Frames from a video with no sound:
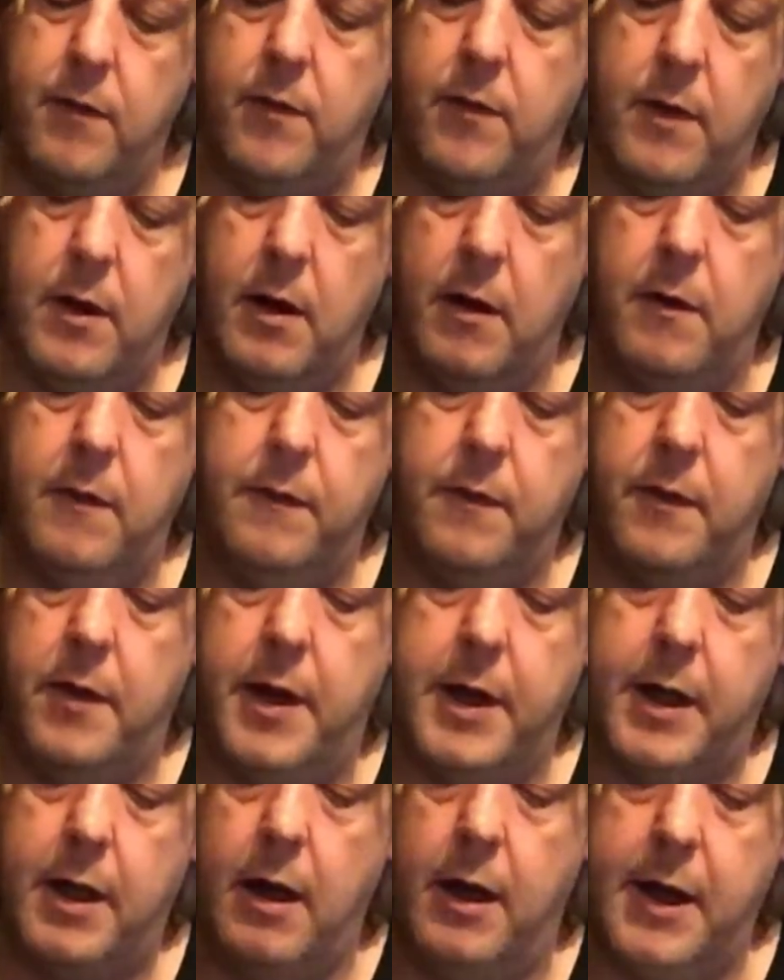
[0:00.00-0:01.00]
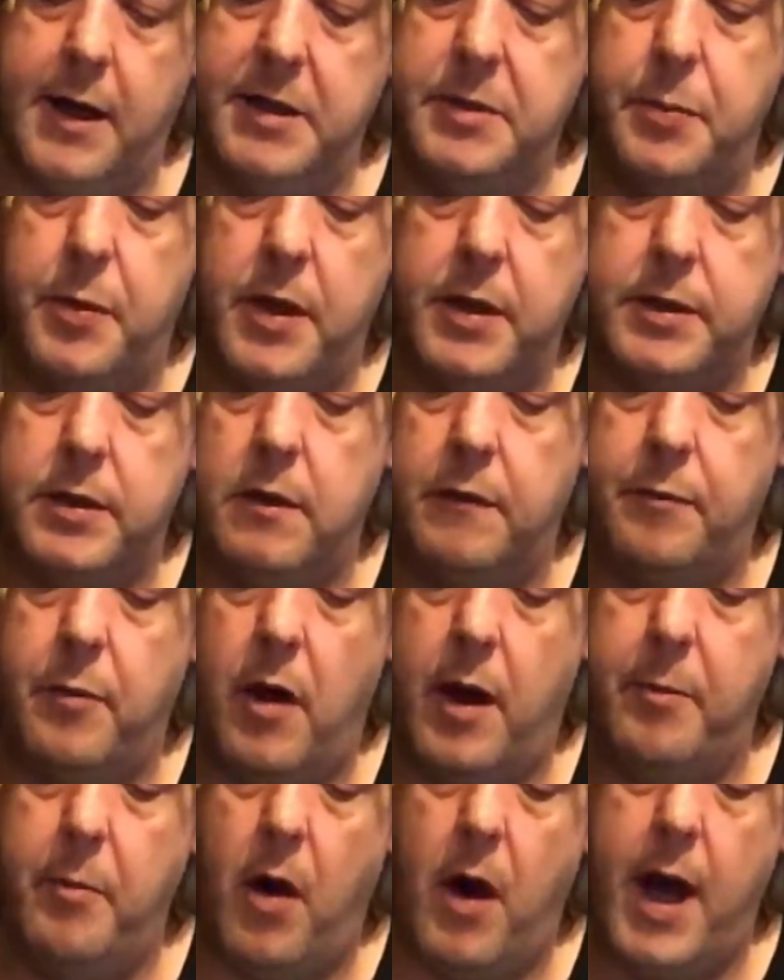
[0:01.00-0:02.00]
and over, and I can't get this person off
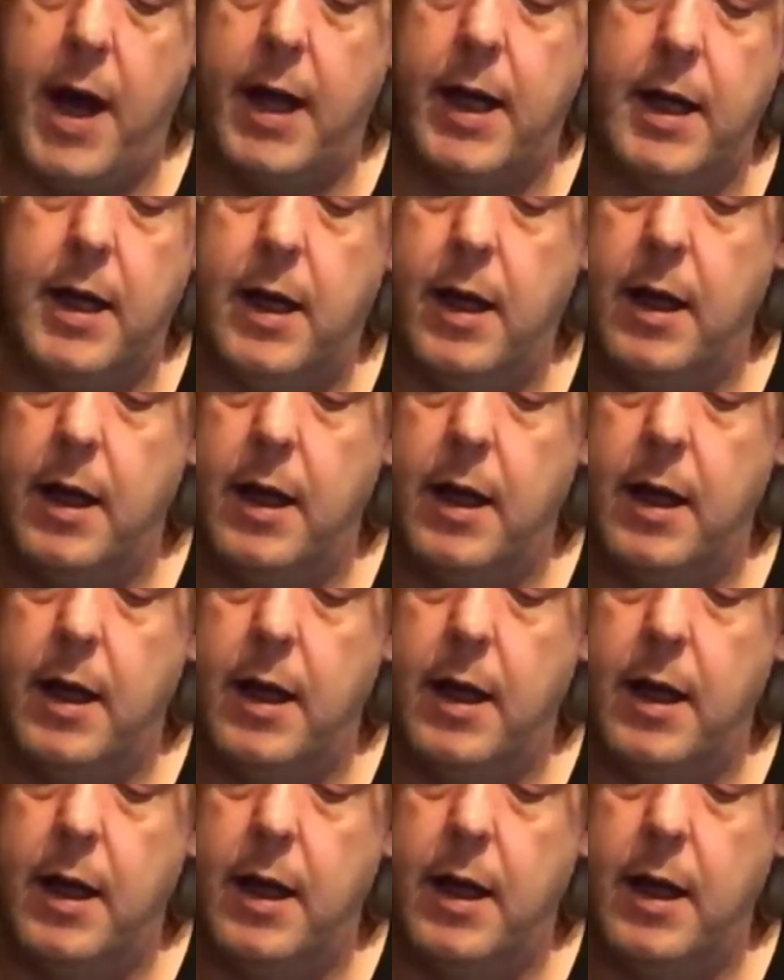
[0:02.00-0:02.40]
my mind.